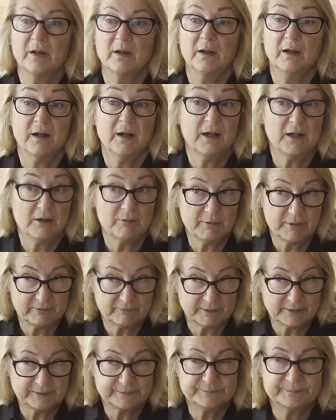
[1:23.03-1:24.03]

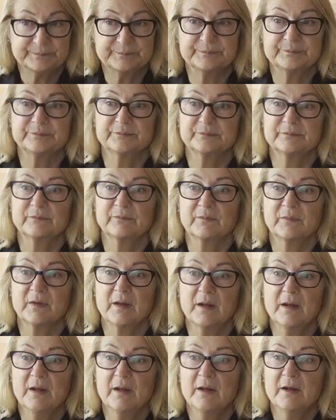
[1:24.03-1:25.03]
However,
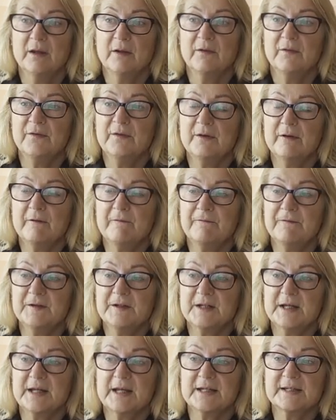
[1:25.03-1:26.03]
the
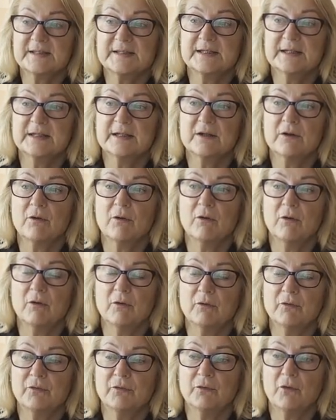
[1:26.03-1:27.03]
efficacy
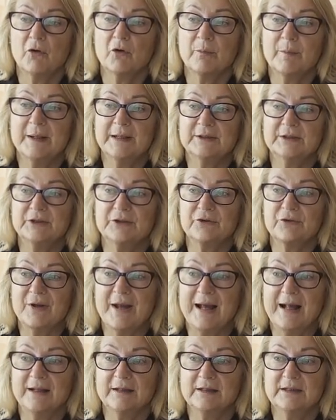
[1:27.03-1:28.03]
of augmented
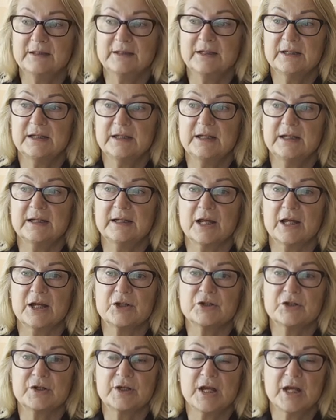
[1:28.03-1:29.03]
reality in
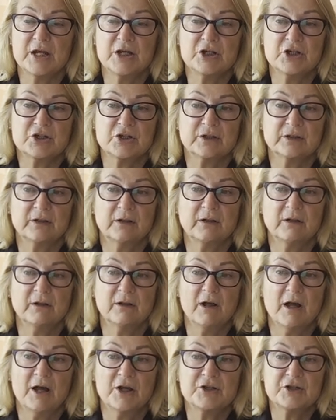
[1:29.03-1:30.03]
education
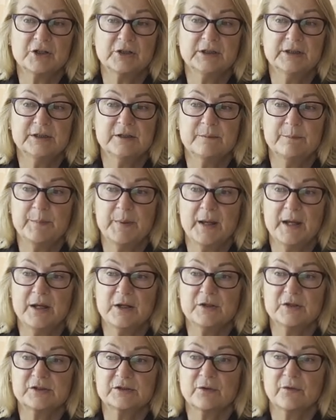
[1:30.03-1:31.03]
largely
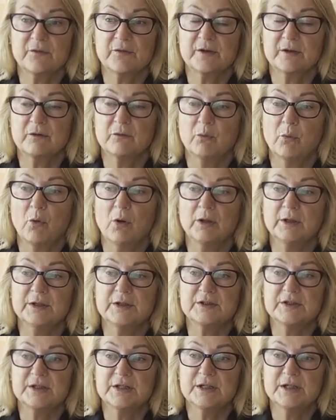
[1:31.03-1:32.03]
depends on the
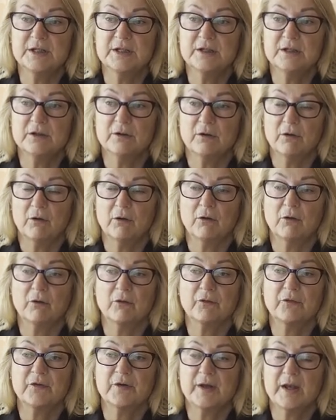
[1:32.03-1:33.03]
quality
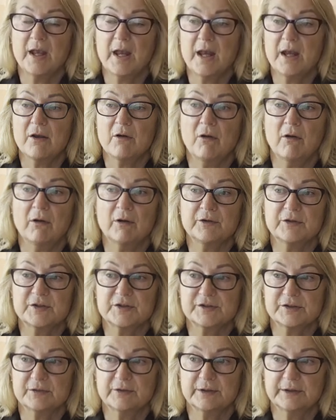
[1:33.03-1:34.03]
of the AR
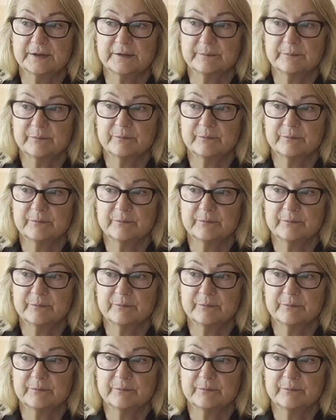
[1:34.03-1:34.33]
design.